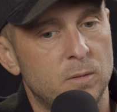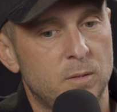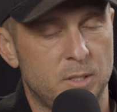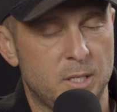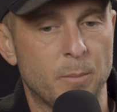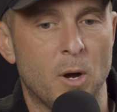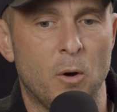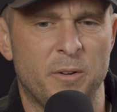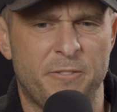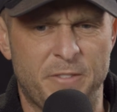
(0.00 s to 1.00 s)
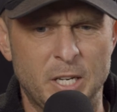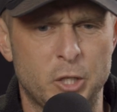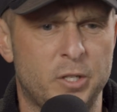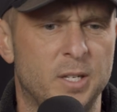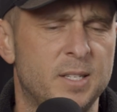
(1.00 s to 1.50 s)
the demo and
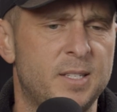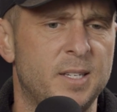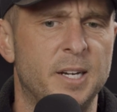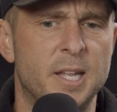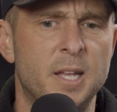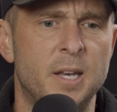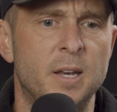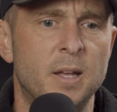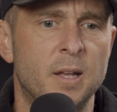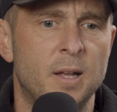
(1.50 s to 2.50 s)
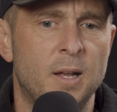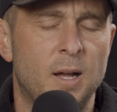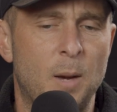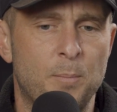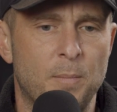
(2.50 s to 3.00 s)
finished it and sent it in,
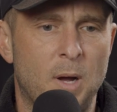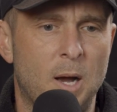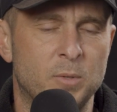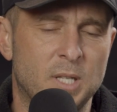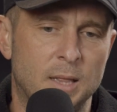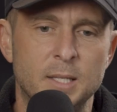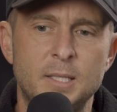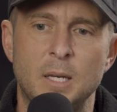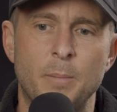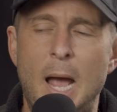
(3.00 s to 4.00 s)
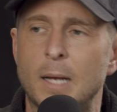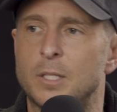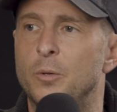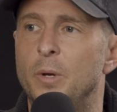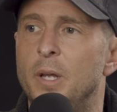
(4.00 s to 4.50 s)
I, I was like listening back
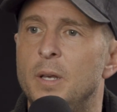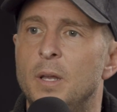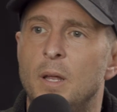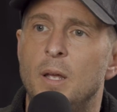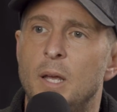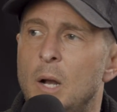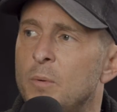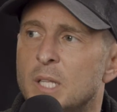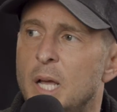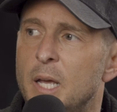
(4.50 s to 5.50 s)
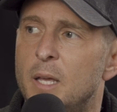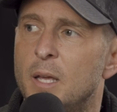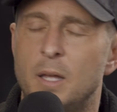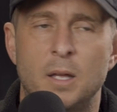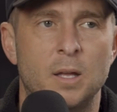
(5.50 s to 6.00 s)
to it and I was like,
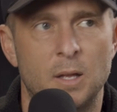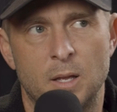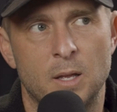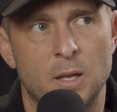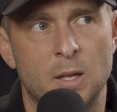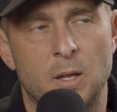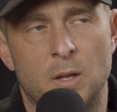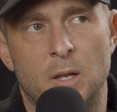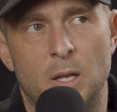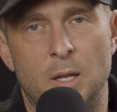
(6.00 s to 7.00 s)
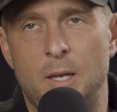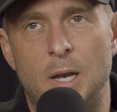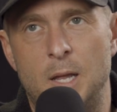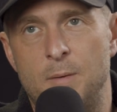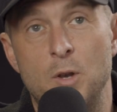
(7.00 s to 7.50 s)

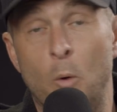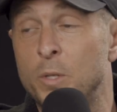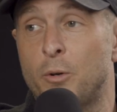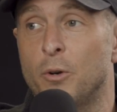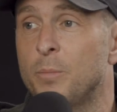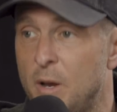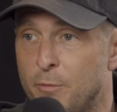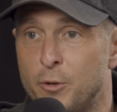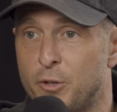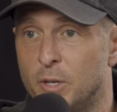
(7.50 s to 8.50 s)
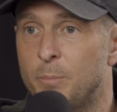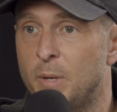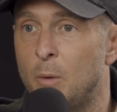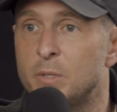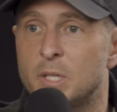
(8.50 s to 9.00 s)
and, and no one's heard my version,
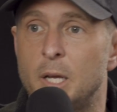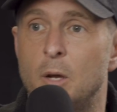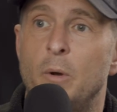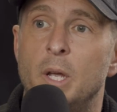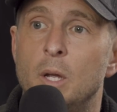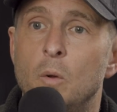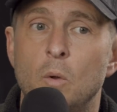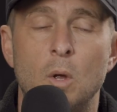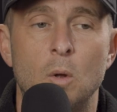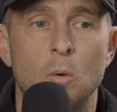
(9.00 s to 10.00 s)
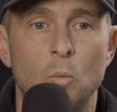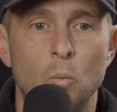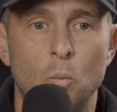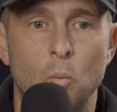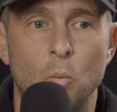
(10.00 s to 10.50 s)
but I was like going,
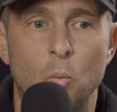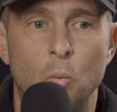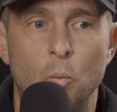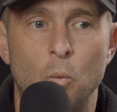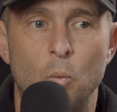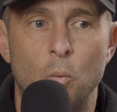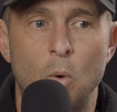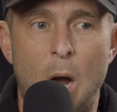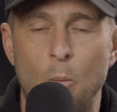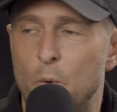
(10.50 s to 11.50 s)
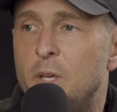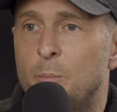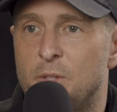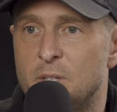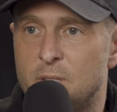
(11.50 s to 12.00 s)
we
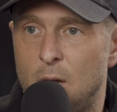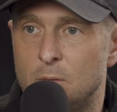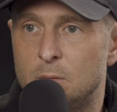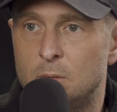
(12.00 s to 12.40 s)
could put this out.